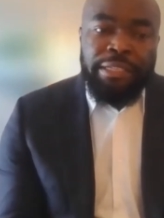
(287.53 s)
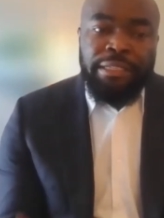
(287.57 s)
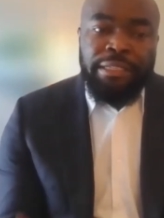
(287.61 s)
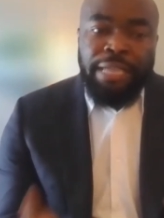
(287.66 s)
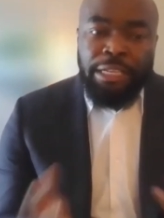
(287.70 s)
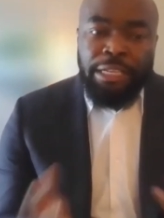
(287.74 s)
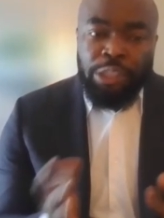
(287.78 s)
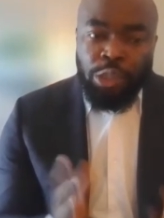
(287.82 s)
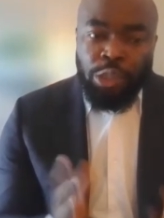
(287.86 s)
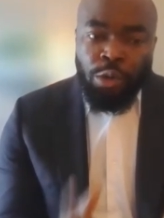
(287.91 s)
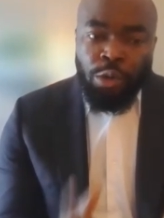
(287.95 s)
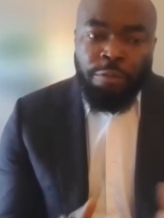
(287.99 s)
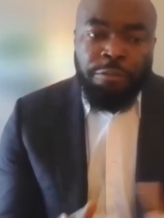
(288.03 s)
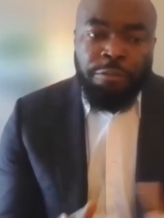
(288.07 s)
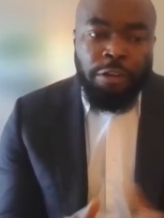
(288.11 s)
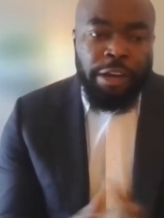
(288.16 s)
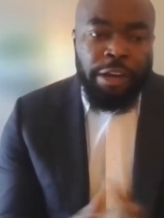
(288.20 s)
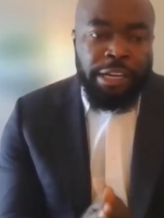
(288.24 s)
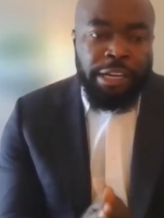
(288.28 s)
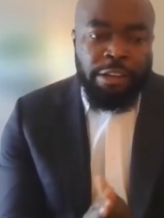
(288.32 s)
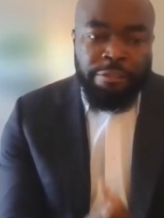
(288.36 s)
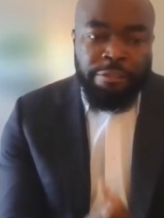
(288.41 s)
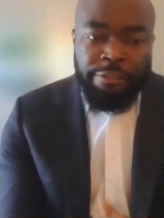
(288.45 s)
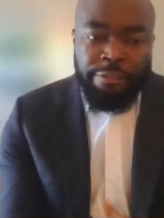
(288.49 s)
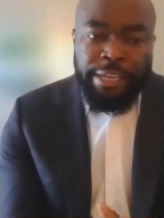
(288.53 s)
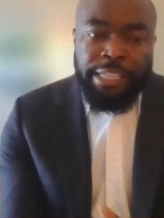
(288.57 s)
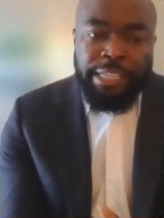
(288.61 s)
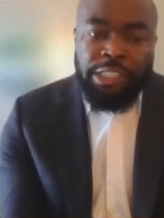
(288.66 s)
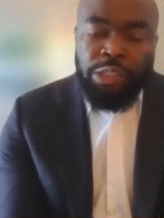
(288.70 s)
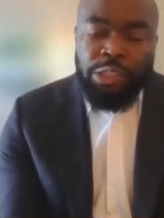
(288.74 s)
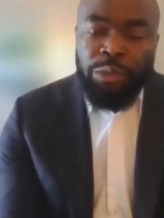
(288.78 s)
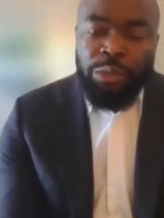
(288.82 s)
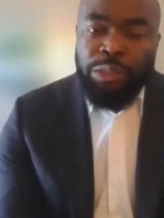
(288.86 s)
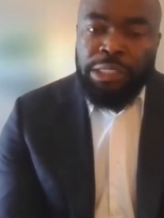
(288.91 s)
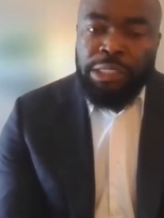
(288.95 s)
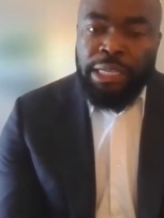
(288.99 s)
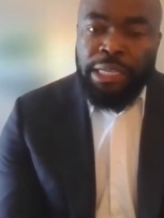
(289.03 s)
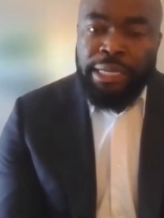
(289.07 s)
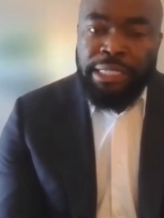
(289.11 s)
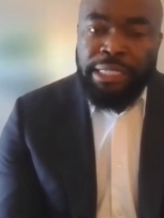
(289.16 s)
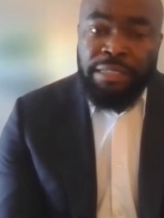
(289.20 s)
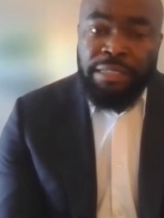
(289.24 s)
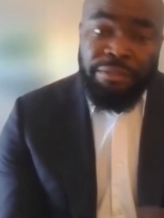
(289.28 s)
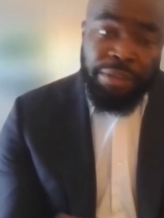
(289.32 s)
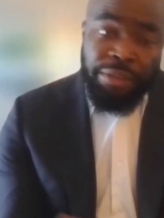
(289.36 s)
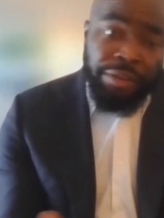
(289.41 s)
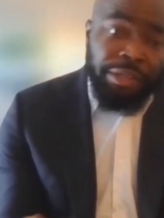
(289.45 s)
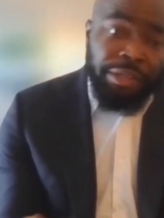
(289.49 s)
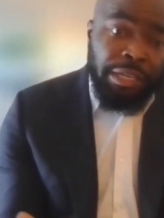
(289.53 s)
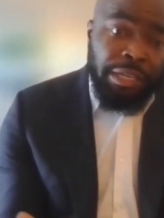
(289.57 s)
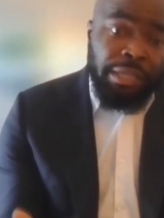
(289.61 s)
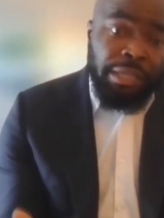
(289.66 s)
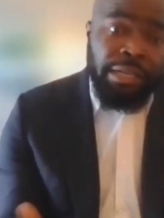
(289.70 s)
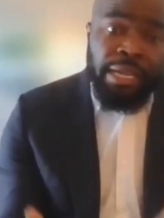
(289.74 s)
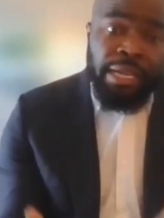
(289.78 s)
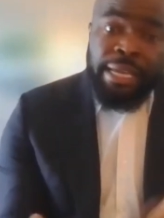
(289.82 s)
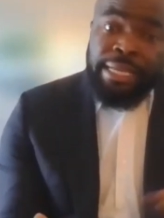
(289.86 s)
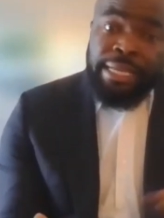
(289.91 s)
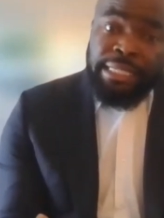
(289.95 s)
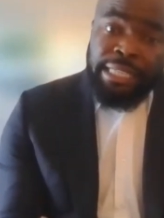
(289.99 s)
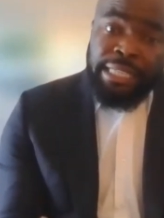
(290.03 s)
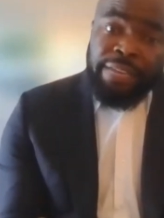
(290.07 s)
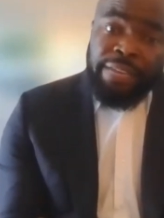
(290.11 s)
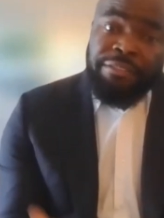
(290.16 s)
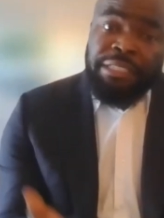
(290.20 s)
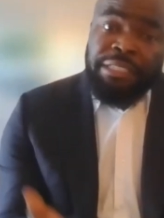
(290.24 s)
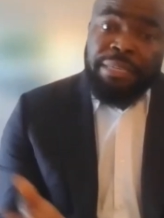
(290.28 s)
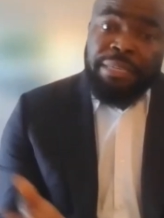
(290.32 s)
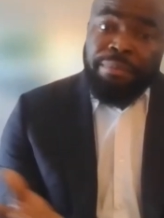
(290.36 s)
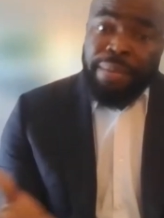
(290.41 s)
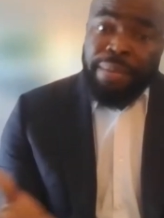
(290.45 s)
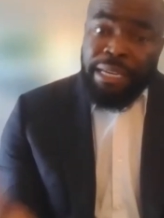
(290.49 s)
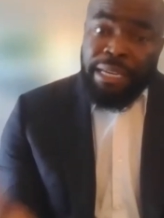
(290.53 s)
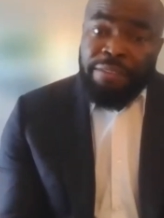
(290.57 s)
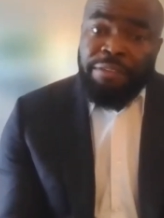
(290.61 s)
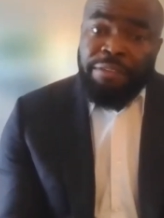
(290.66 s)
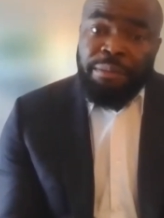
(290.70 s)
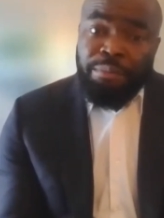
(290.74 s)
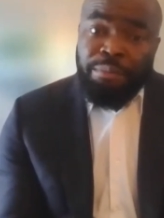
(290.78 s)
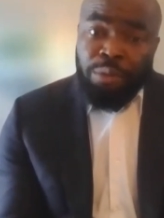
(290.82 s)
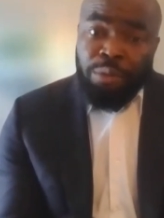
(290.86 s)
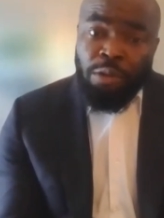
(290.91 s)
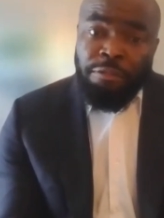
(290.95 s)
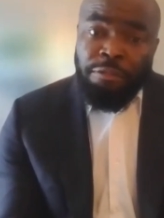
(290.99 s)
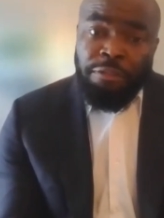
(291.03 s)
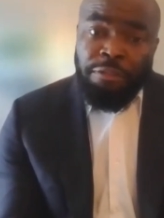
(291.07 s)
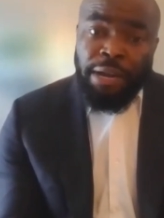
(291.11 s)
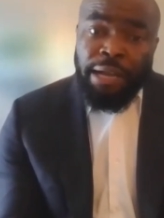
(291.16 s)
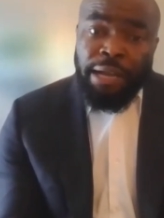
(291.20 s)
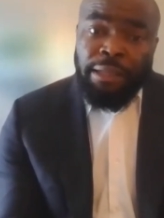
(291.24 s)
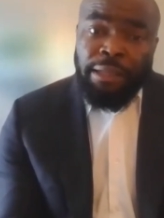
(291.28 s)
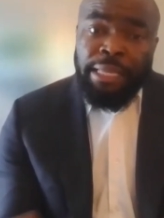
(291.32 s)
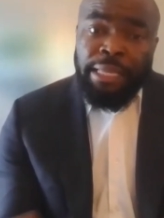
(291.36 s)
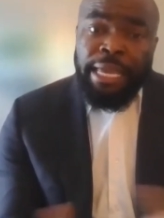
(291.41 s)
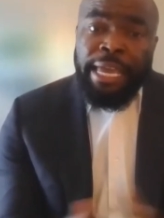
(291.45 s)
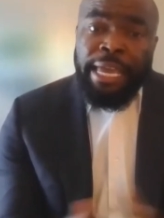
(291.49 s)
so far in our phase two studies, a very good safety benefit profile.